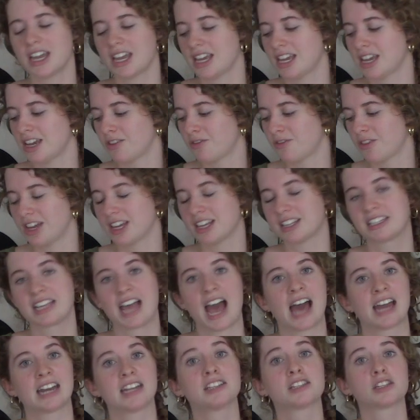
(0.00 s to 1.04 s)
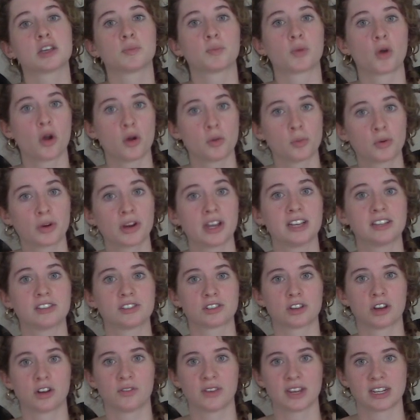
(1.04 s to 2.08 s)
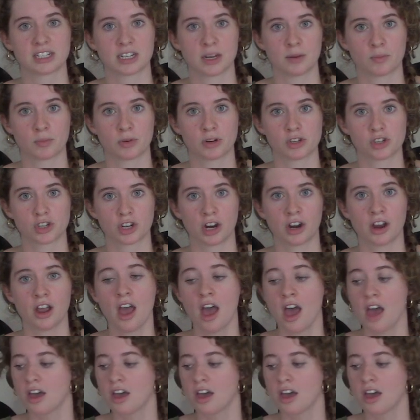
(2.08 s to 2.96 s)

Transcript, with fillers: if it's at its appropriate serving temperature.